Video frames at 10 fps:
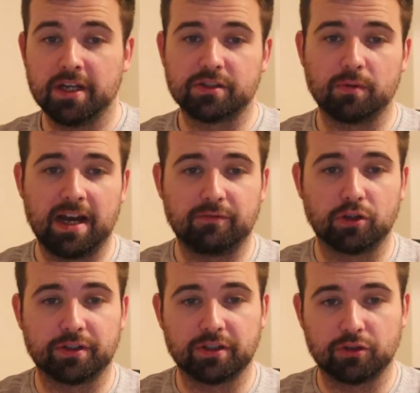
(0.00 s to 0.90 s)
So we'll have a
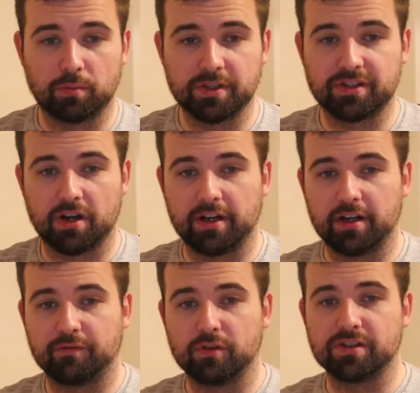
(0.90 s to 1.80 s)
look at the Dublin side
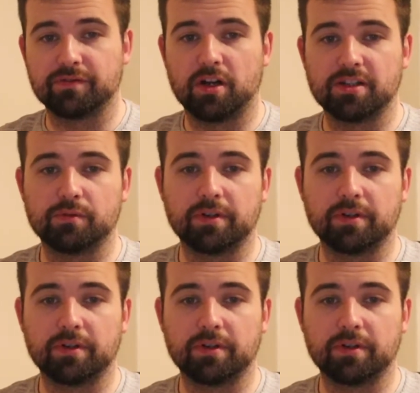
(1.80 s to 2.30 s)
here, first of all. So